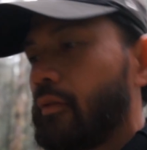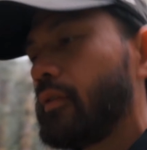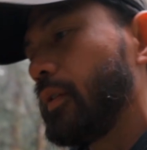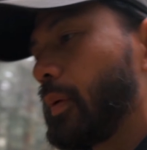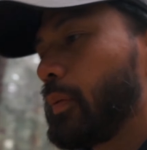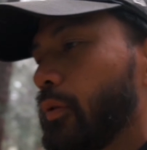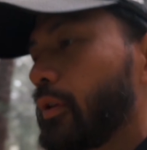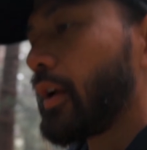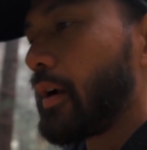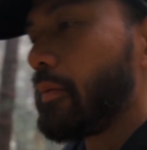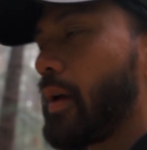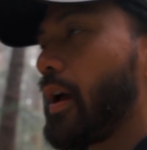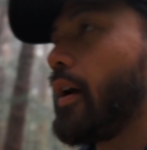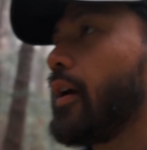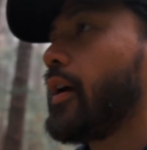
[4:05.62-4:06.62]
The people that I
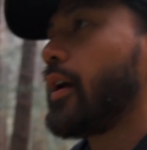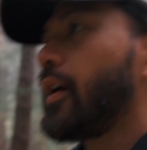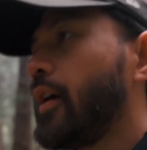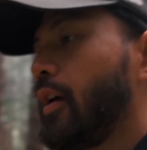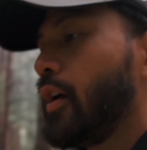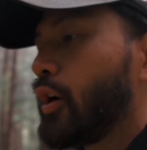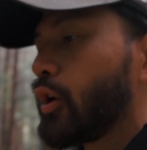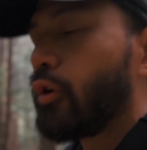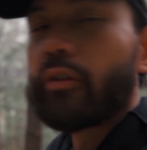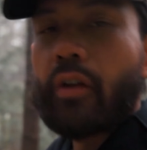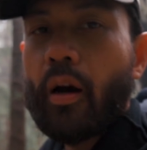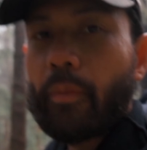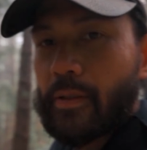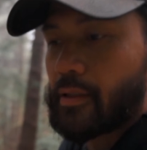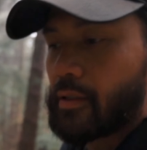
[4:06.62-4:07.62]
met go in the
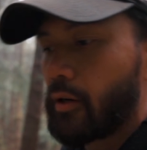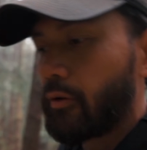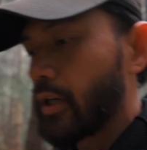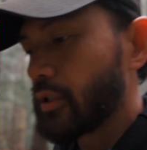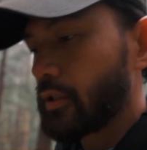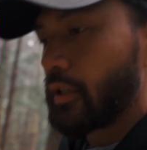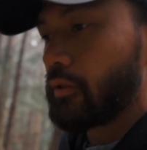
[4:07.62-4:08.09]
opposite direction.